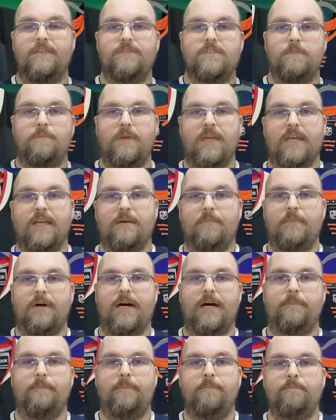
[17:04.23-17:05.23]
to pick them
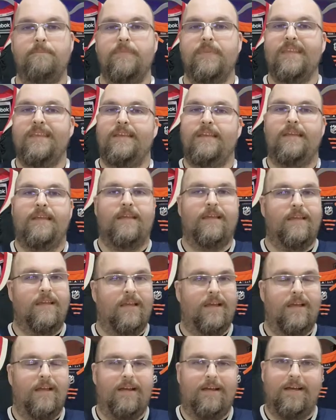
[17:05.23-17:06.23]
up
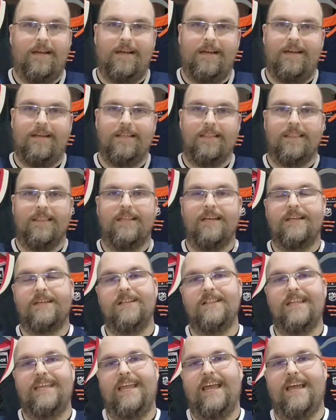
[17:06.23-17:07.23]

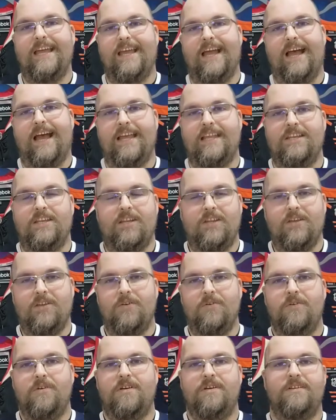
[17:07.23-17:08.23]
luckily I, I
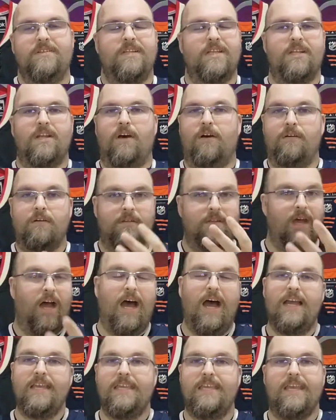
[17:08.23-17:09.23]
knew, you know, the
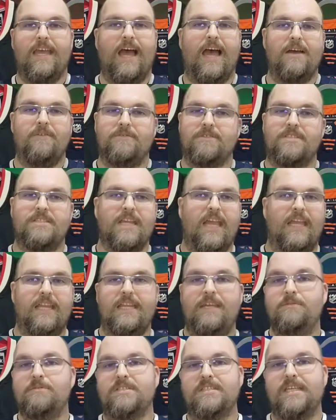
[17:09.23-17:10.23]
hockey guy was saying,
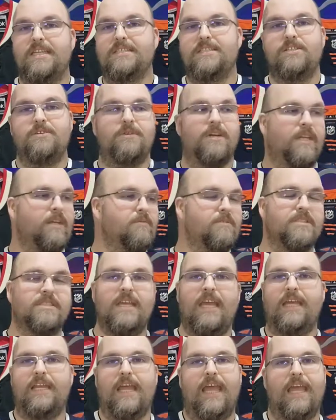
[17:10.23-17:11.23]
he was into it. He was
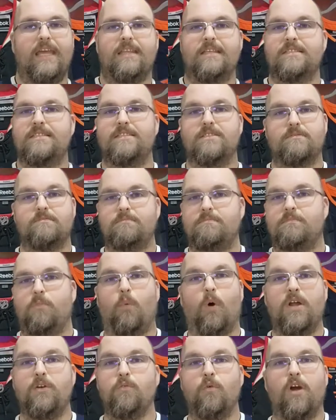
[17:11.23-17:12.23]
saying, hey, this is
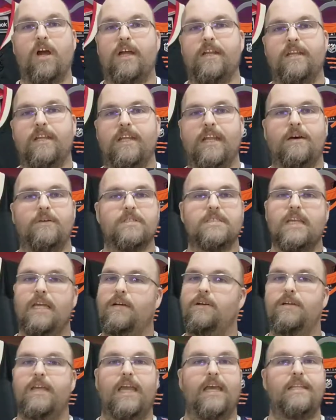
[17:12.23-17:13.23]
one run. And I was like,
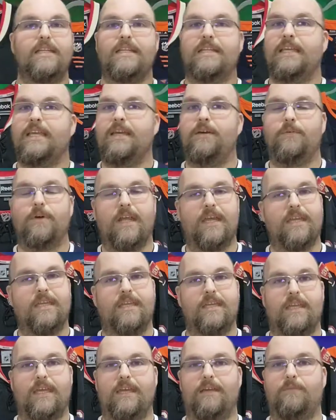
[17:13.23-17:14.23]
okay, I need to get what I can
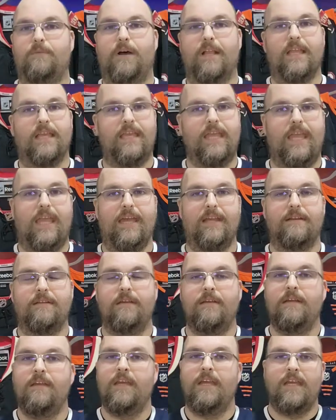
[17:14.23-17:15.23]
get while I can.
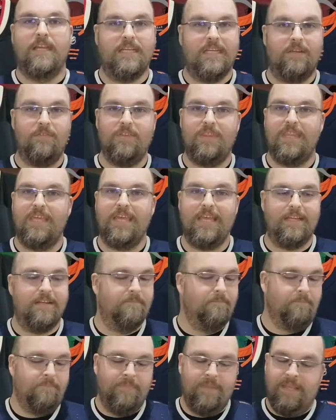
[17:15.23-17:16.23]
And even
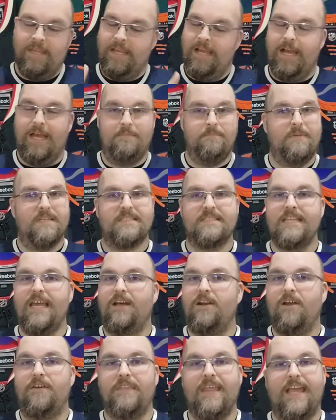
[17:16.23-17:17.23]
then, I missed
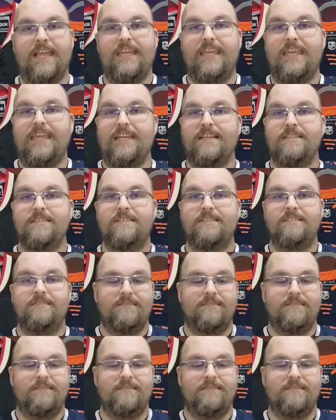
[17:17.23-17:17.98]
out on that Kings.